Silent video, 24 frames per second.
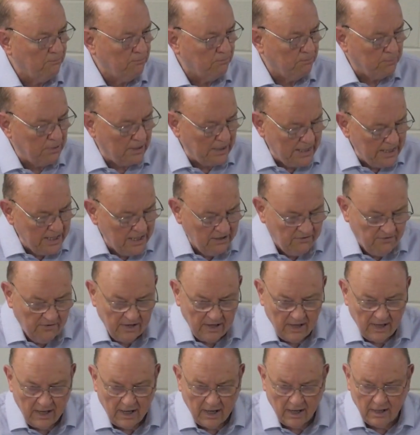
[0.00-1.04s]

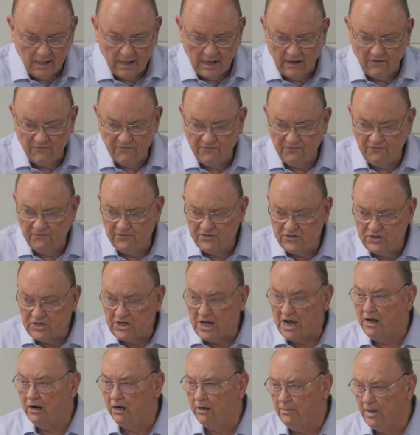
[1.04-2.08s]
plead, and I
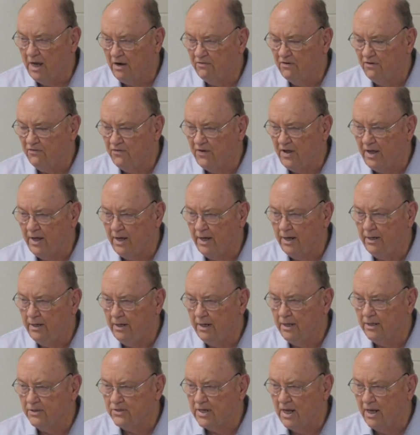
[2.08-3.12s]
seldom ever find,
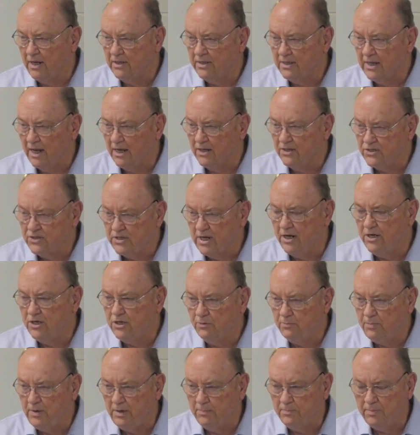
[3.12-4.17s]
as I say
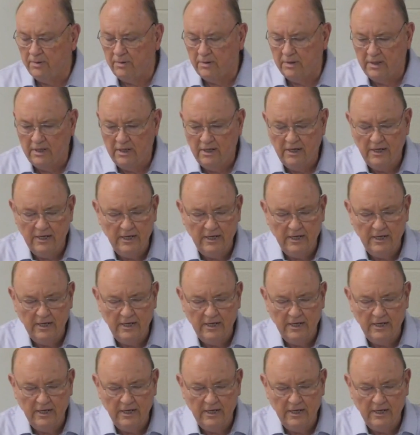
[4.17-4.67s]
to people,